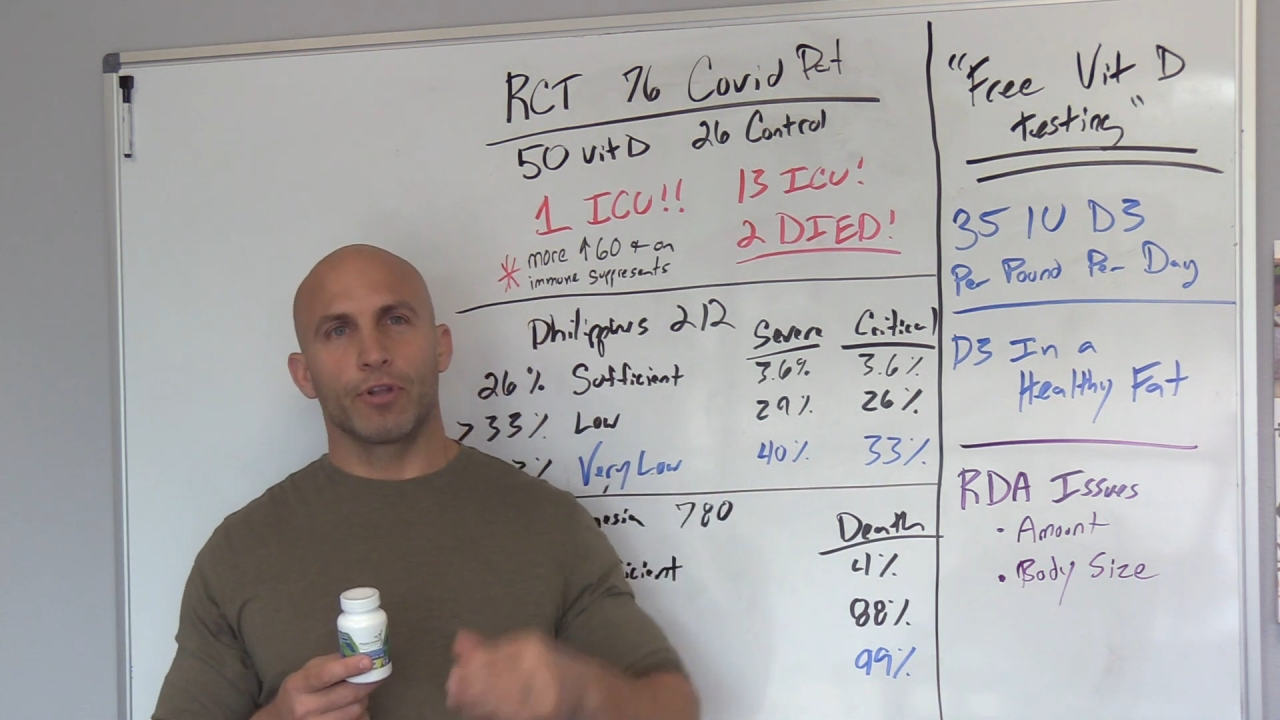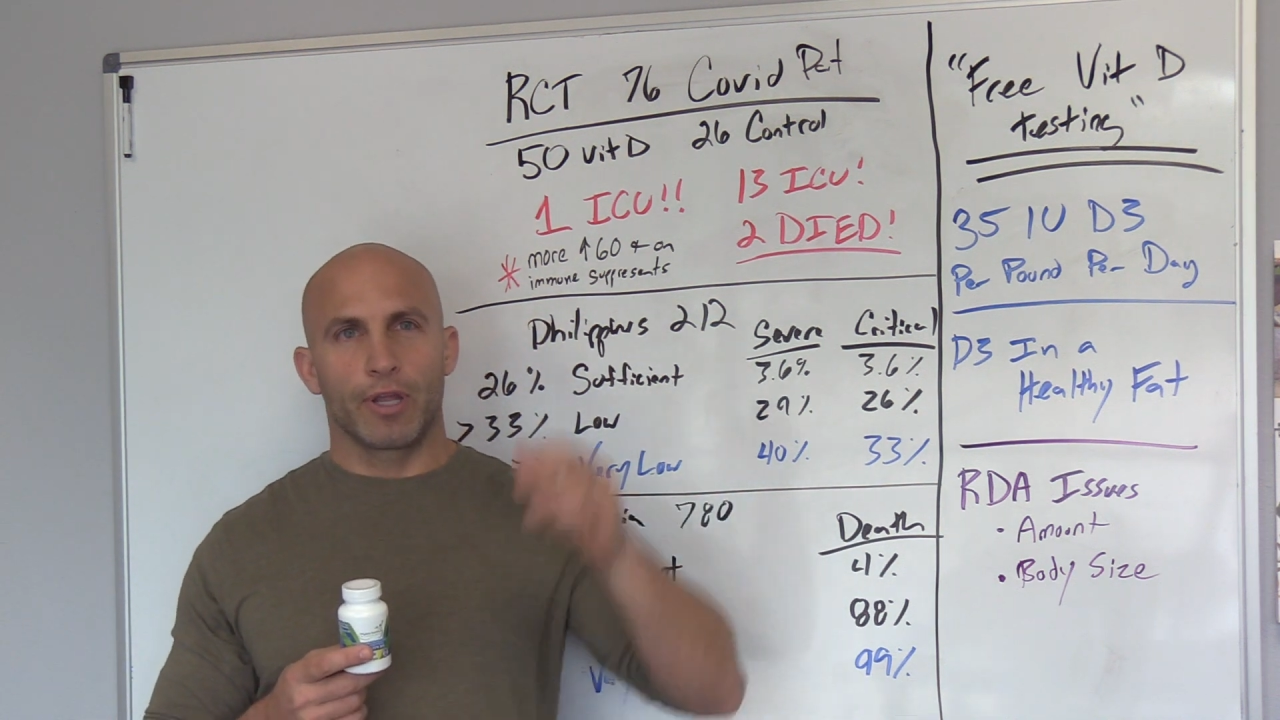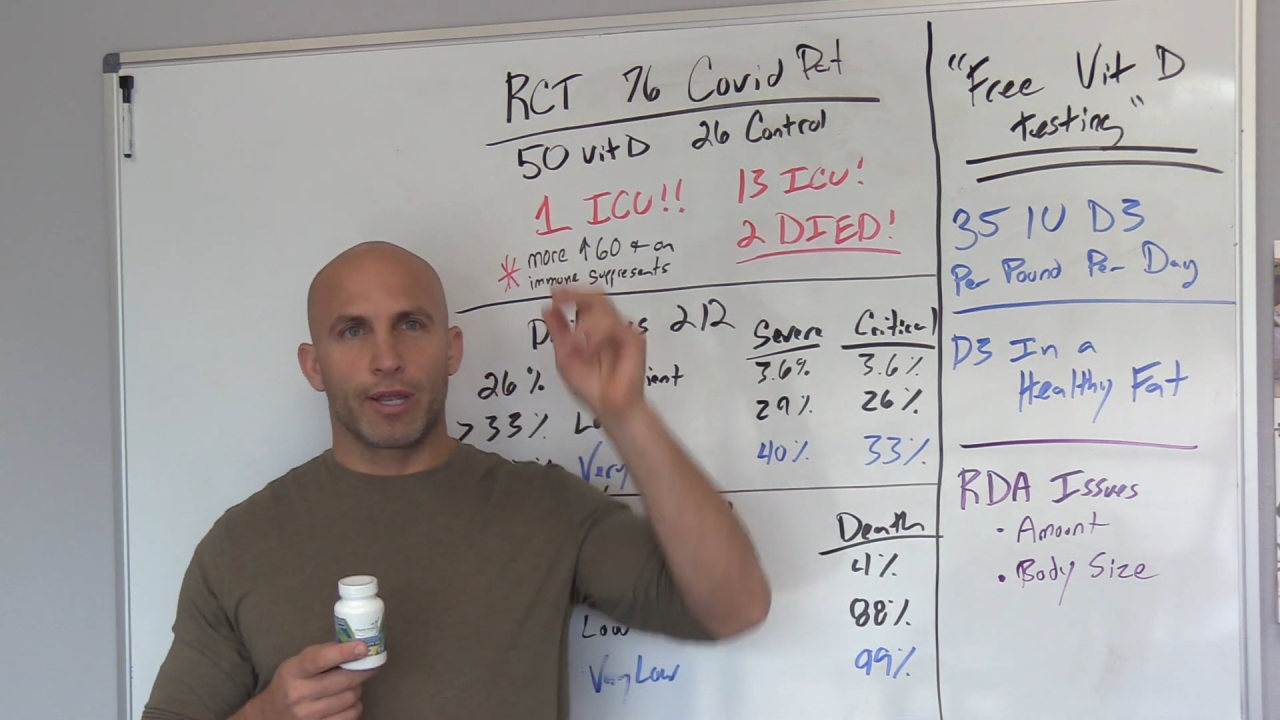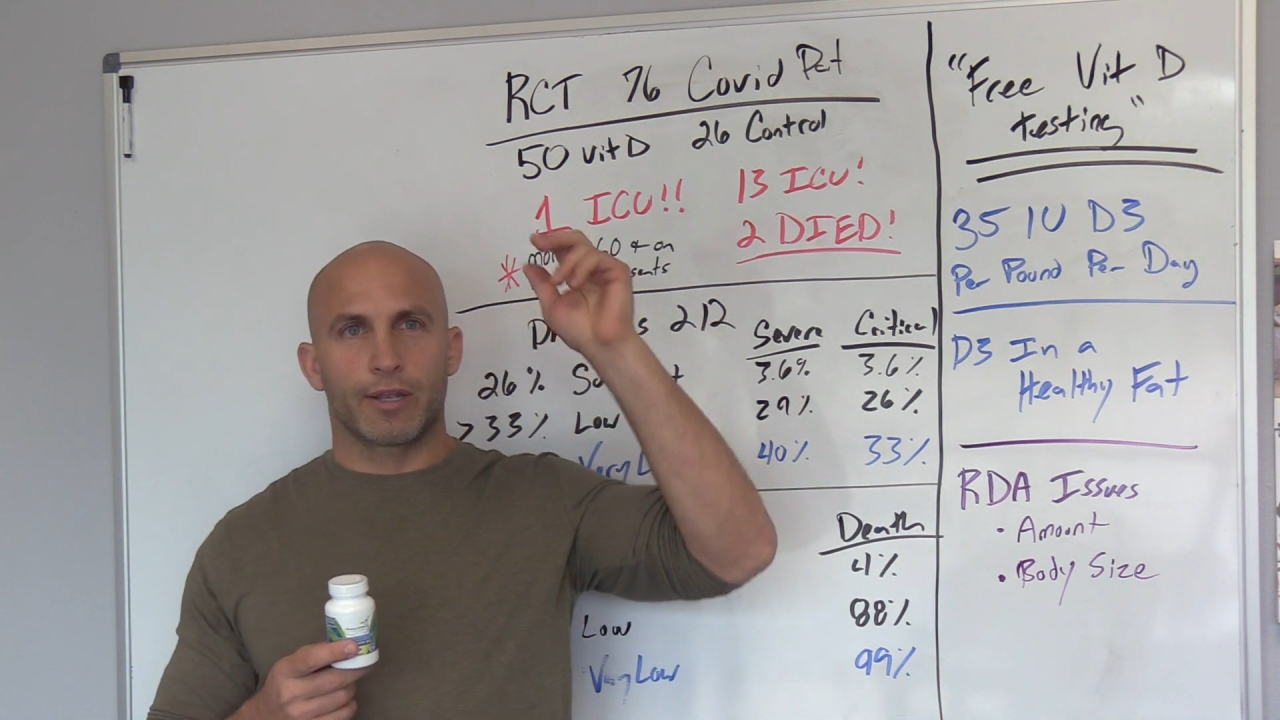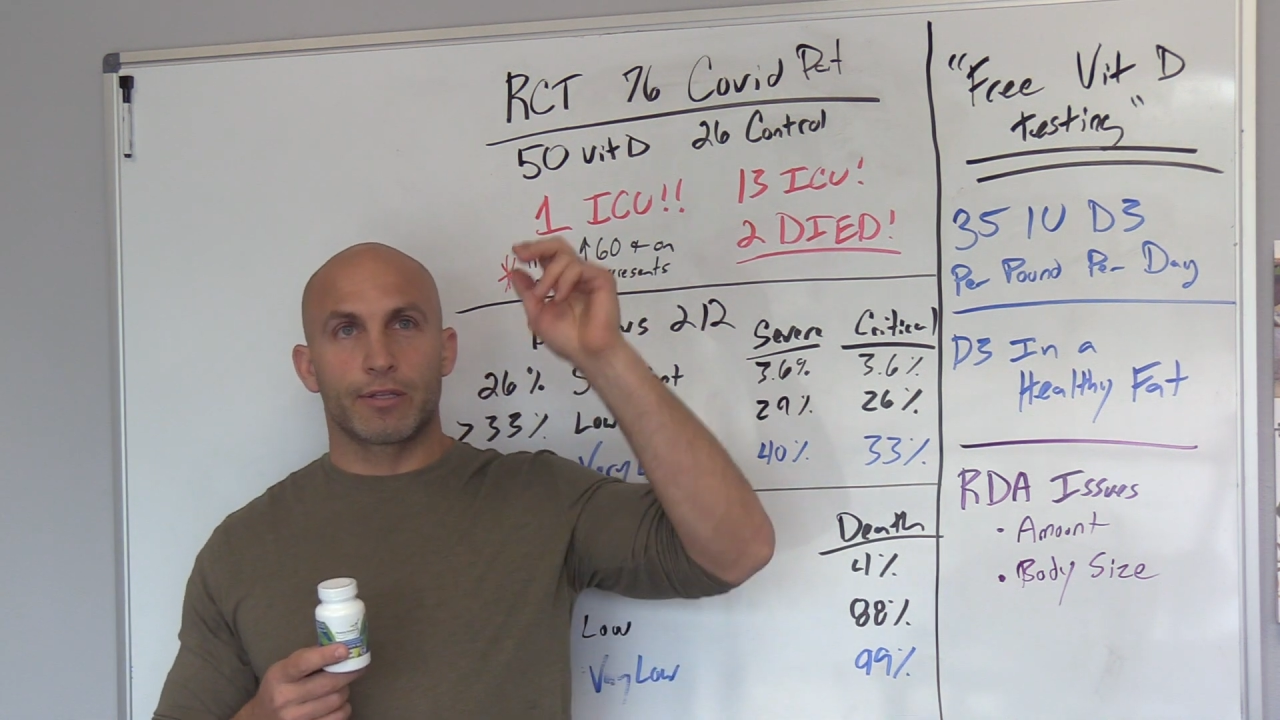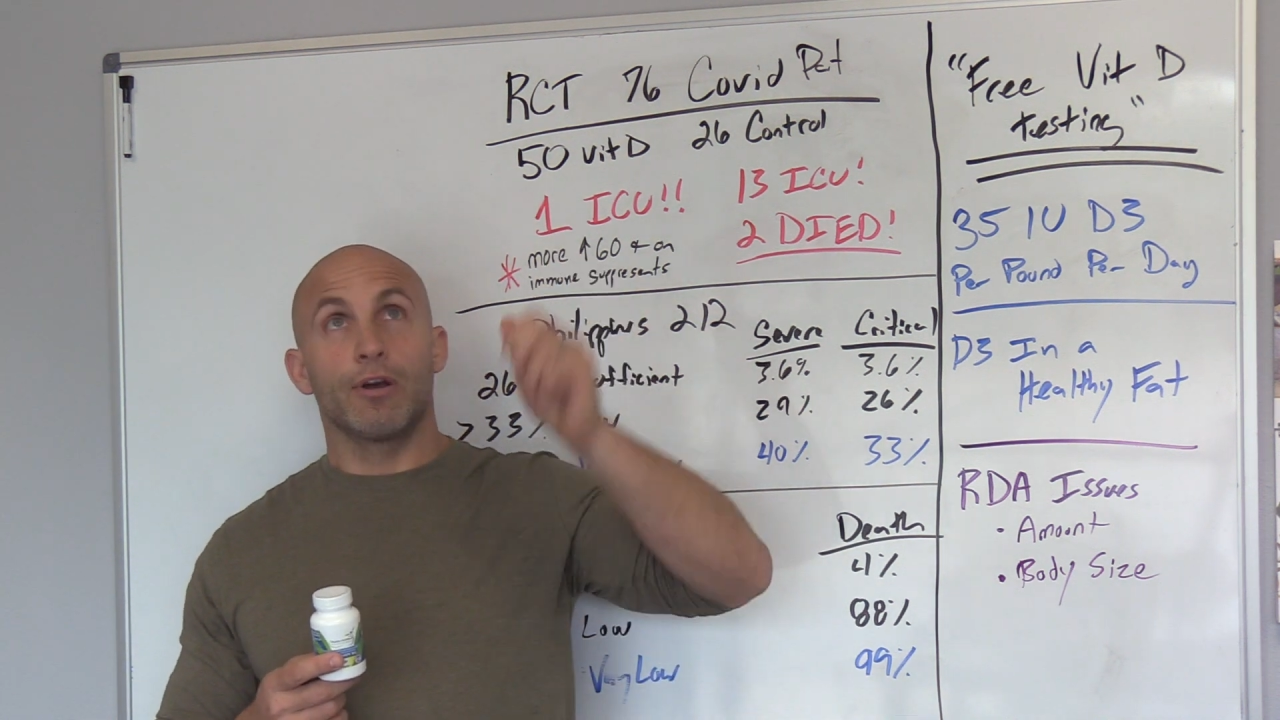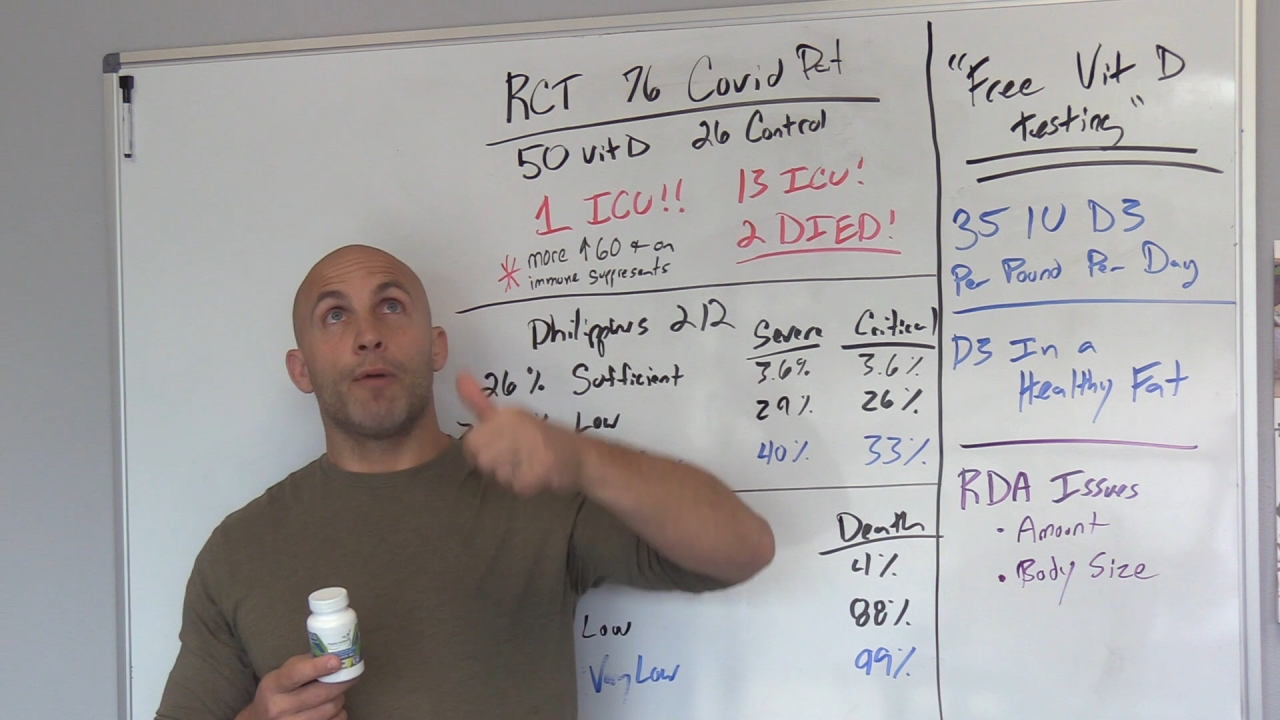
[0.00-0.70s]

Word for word: the link